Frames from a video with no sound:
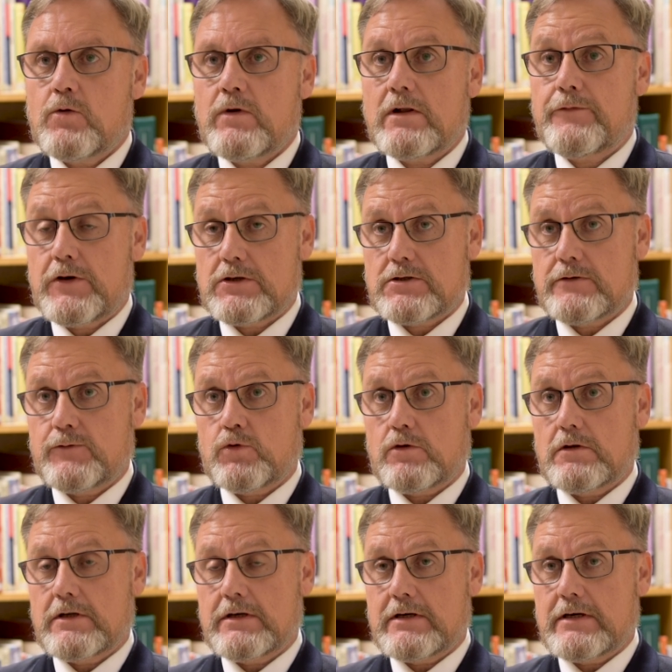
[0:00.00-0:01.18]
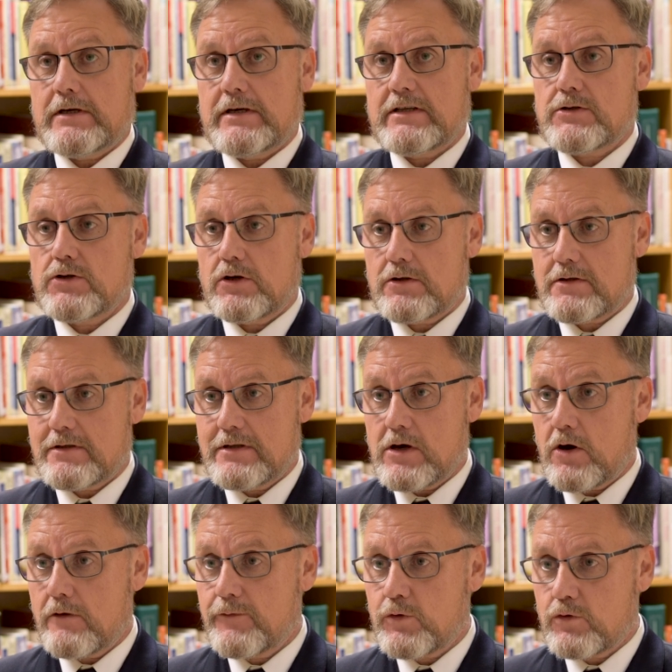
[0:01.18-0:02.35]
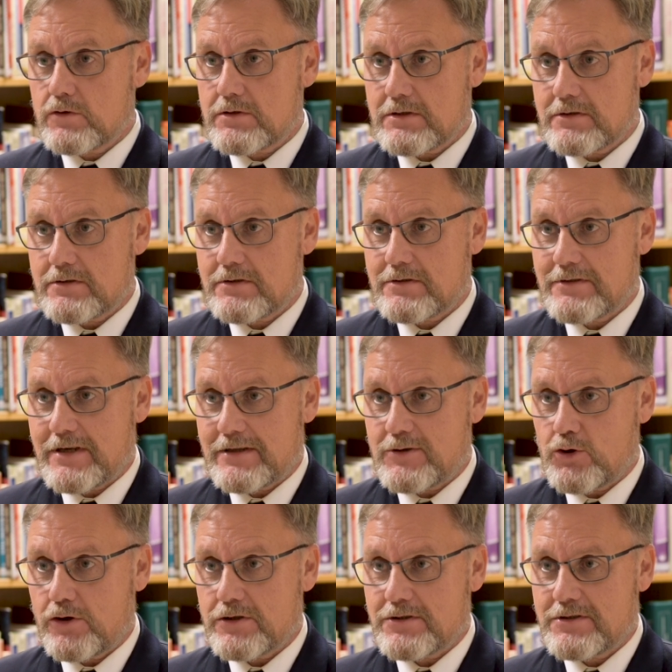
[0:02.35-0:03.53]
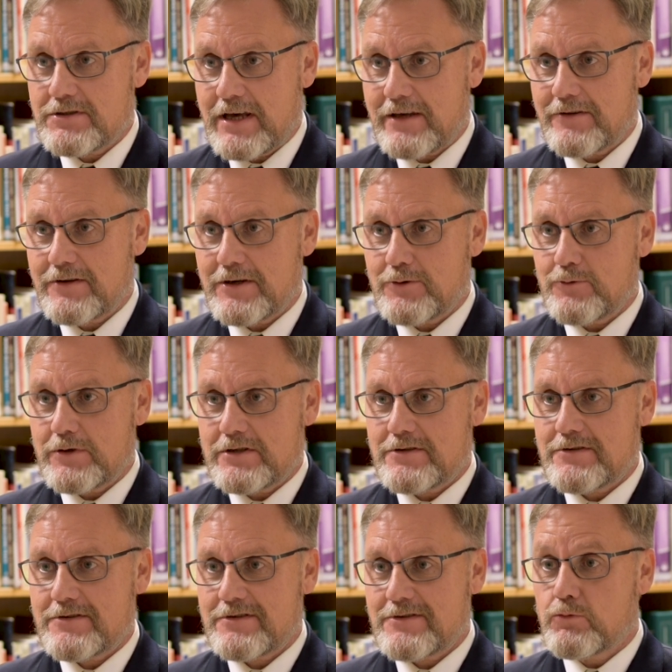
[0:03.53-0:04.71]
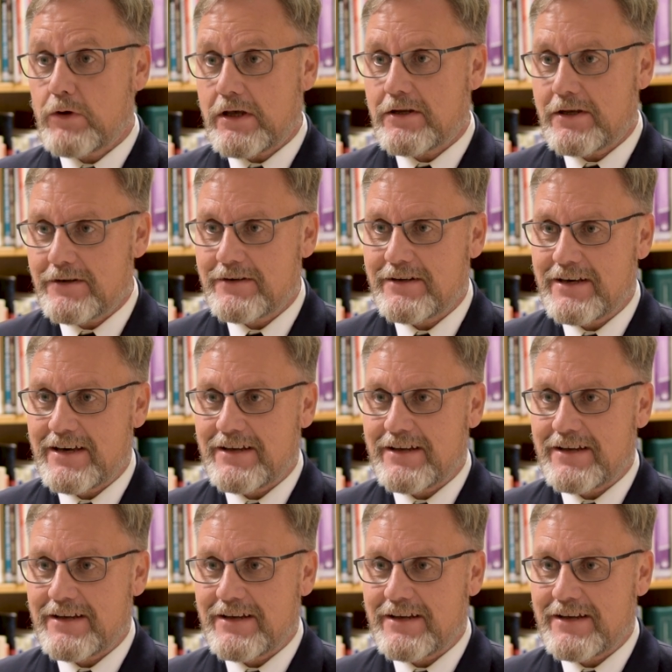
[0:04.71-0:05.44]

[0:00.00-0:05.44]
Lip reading: Well, first of all, it's not the armed forces that joins NATO, it's Sweden.